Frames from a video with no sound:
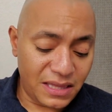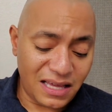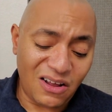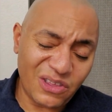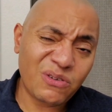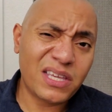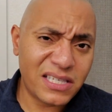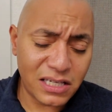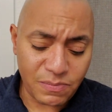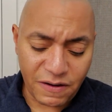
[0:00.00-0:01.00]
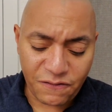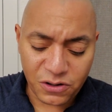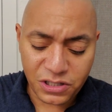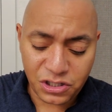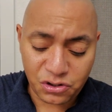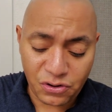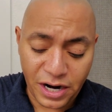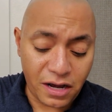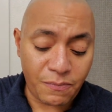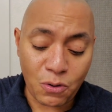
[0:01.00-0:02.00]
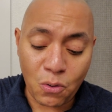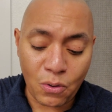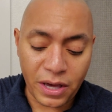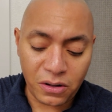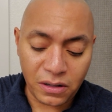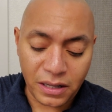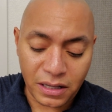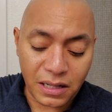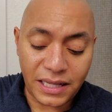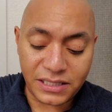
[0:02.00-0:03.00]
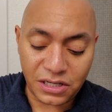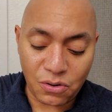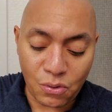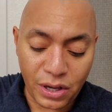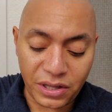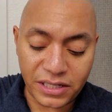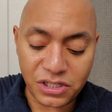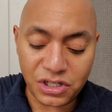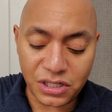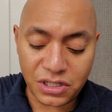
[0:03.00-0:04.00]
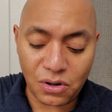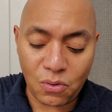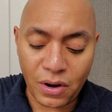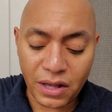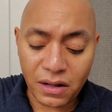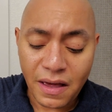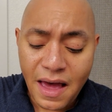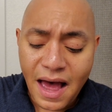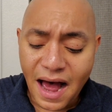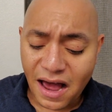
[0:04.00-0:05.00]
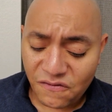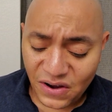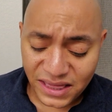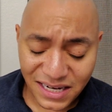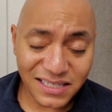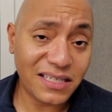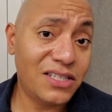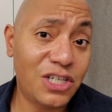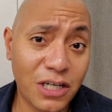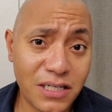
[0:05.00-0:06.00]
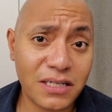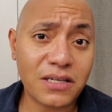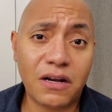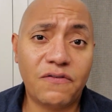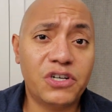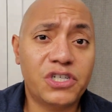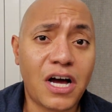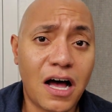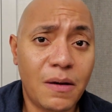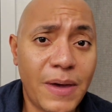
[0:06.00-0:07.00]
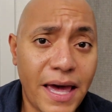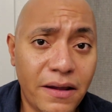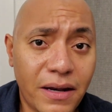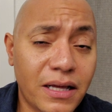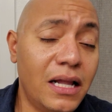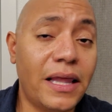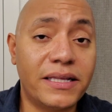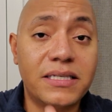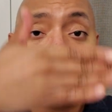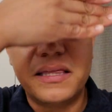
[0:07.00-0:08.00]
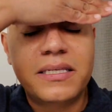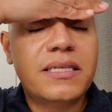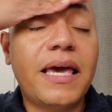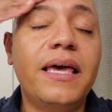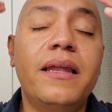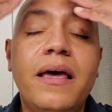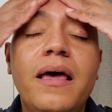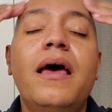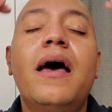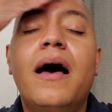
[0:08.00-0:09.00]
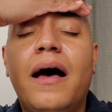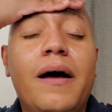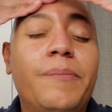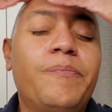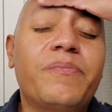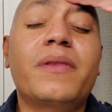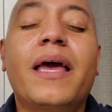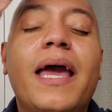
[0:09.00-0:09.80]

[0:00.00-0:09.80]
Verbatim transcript: although this is my first straight up oil, cleansing oil that's just an oil, I find that it does just as good of a job at cleansing the skin, and